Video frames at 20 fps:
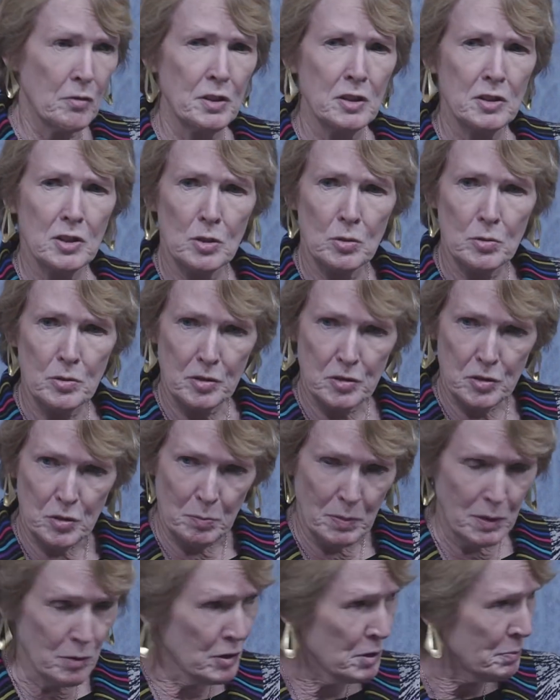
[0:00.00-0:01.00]
He told us to
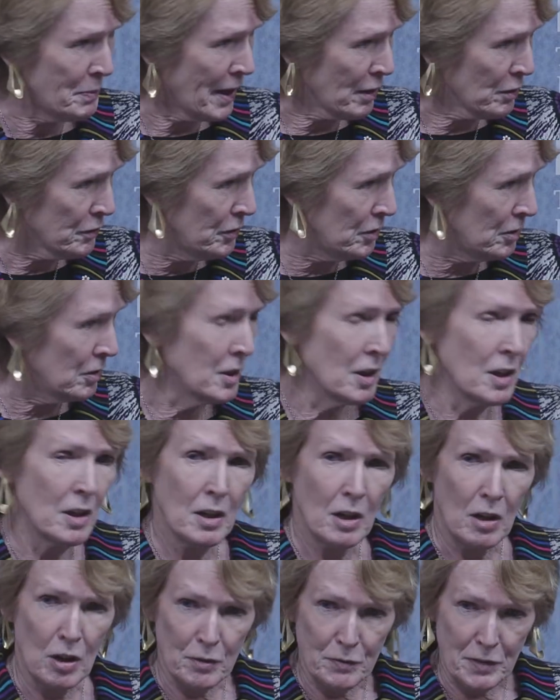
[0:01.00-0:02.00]
be respectful
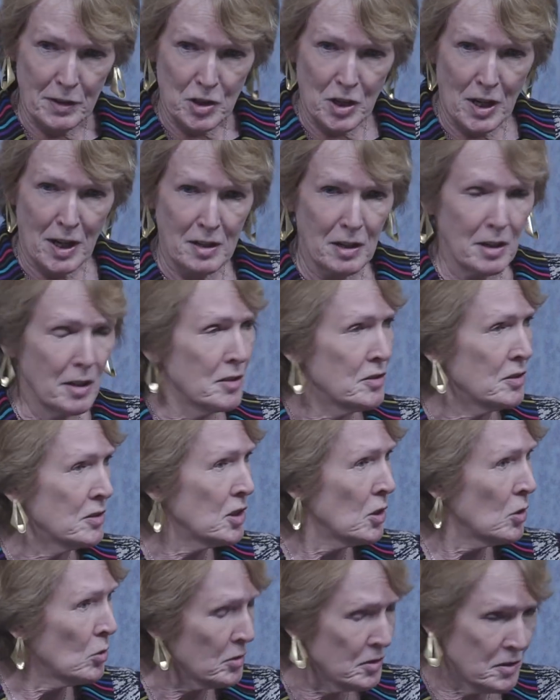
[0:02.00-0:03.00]
of the Chinese and
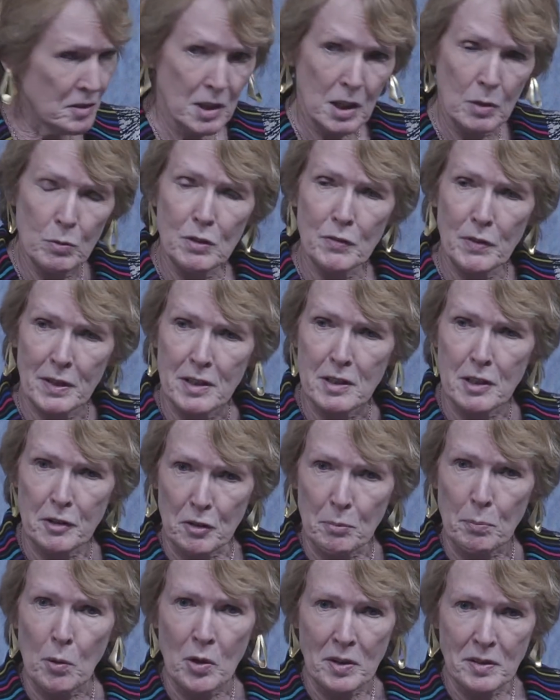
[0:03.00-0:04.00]
told us that he was very
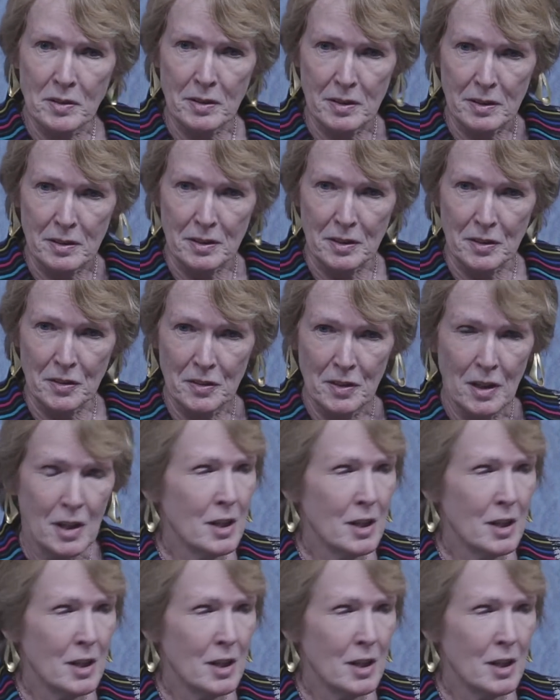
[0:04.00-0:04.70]
disappointed in us.